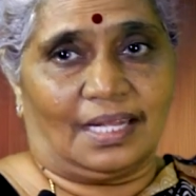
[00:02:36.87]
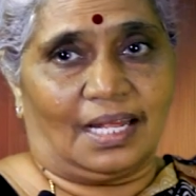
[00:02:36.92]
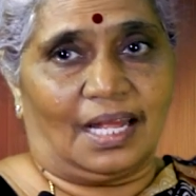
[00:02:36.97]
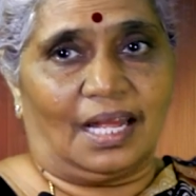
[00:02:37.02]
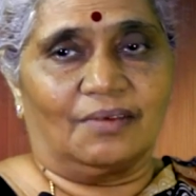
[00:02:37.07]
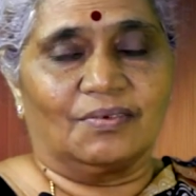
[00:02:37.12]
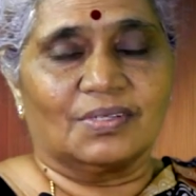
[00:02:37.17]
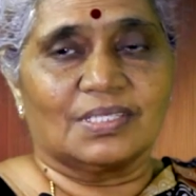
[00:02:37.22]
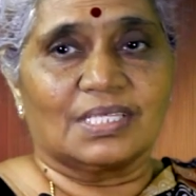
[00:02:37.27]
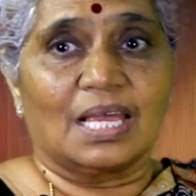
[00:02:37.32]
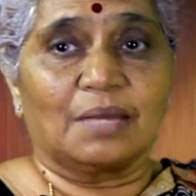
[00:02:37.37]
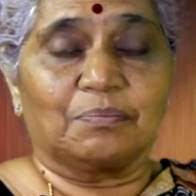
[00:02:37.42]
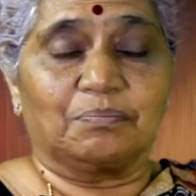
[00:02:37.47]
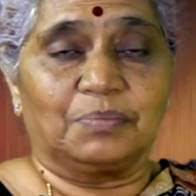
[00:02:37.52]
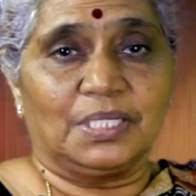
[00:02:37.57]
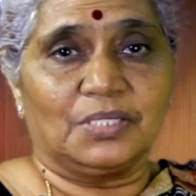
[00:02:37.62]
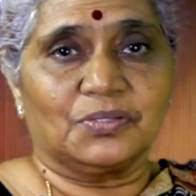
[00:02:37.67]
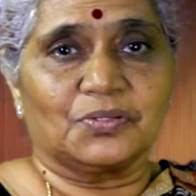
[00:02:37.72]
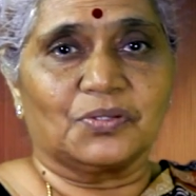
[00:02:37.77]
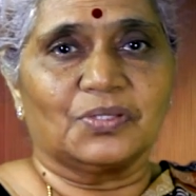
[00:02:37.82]
I was
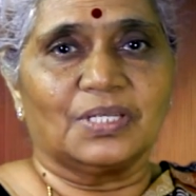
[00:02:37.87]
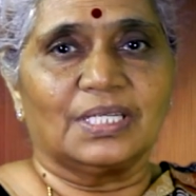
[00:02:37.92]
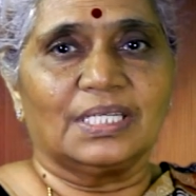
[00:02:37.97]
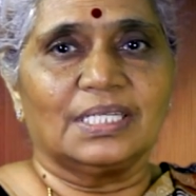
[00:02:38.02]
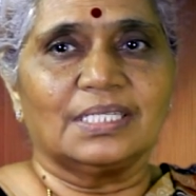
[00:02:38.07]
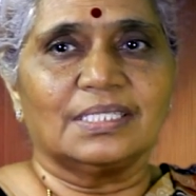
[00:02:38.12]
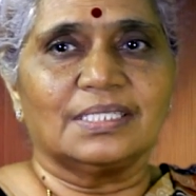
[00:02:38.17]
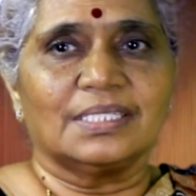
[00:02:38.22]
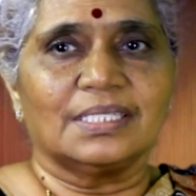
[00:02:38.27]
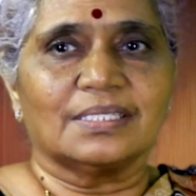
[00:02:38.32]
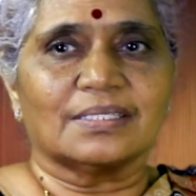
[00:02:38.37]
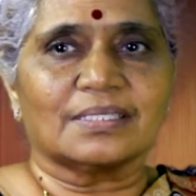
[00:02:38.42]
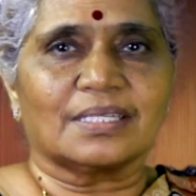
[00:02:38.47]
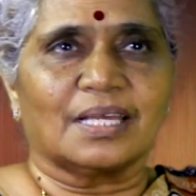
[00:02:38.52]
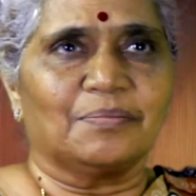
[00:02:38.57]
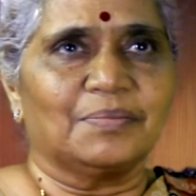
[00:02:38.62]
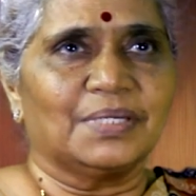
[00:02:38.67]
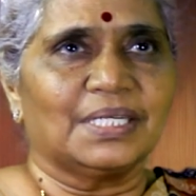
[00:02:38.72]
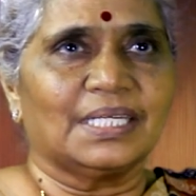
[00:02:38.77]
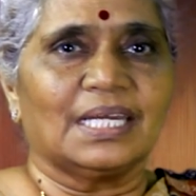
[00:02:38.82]
happy, Sundari Ji is
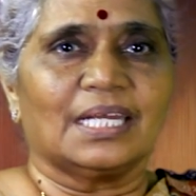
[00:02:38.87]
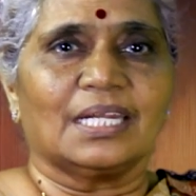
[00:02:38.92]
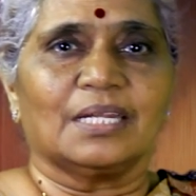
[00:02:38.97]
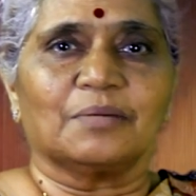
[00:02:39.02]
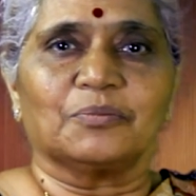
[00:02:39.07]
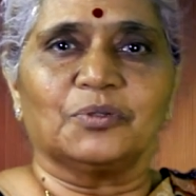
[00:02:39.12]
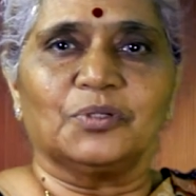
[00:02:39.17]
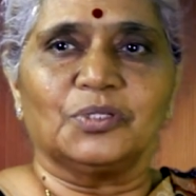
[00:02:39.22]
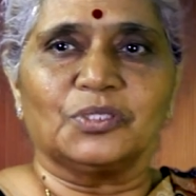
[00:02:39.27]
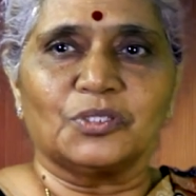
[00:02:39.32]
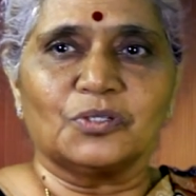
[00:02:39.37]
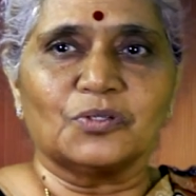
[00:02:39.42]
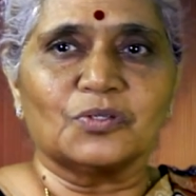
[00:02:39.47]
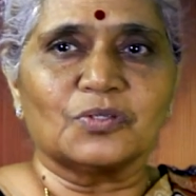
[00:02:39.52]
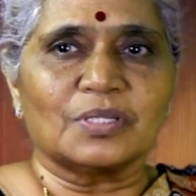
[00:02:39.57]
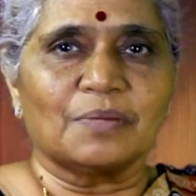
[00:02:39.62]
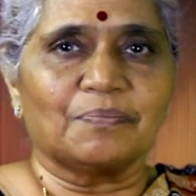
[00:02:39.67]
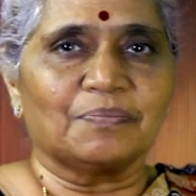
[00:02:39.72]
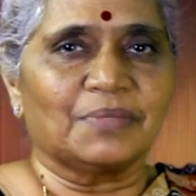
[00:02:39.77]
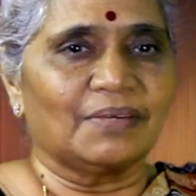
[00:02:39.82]
coming and I'm going to do
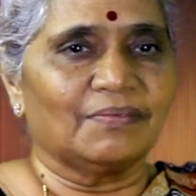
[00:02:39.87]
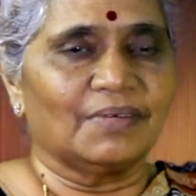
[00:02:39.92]
something